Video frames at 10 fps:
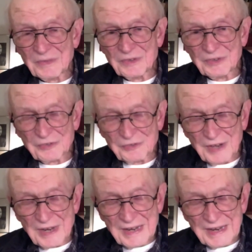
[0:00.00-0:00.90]

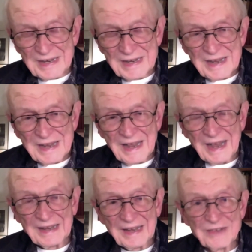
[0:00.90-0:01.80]
succeeding
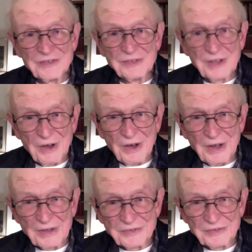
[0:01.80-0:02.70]
against the
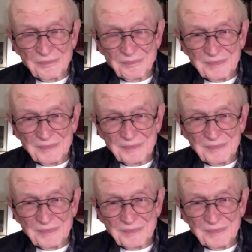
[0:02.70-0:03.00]
odds.